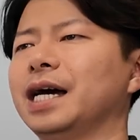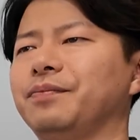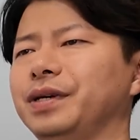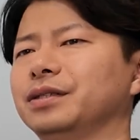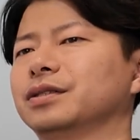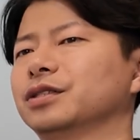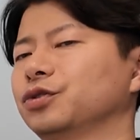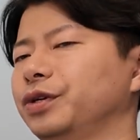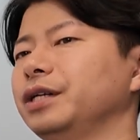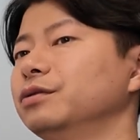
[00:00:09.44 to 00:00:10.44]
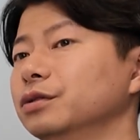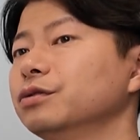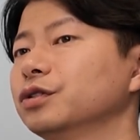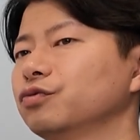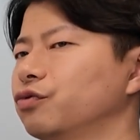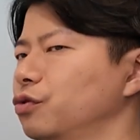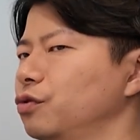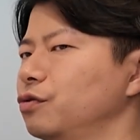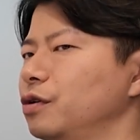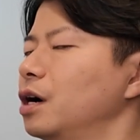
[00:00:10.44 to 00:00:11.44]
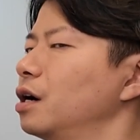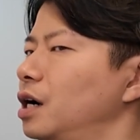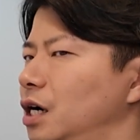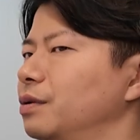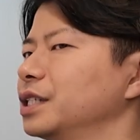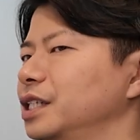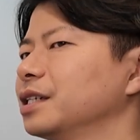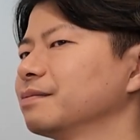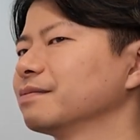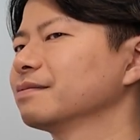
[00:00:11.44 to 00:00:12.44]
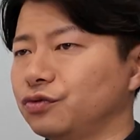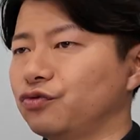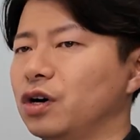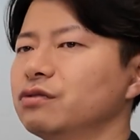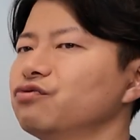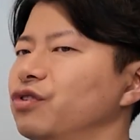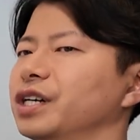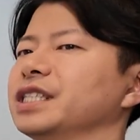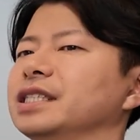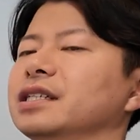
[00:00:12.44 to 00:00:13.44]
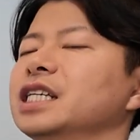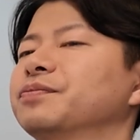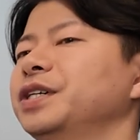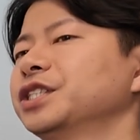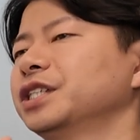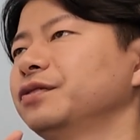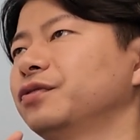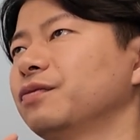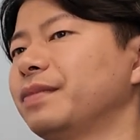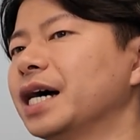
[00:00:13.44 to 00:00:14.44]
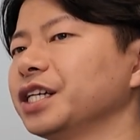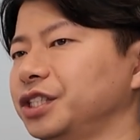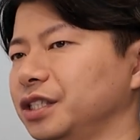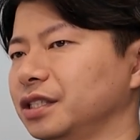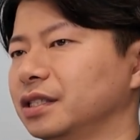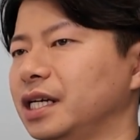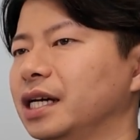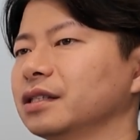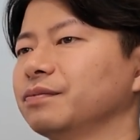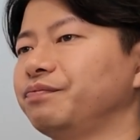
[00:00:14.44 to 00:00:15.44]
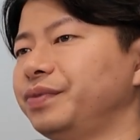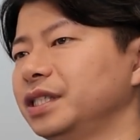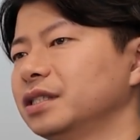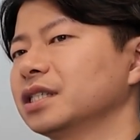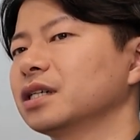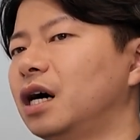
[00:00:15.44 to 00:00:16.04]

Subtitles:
I built 3 rules for our team. One warning, especially for managers and business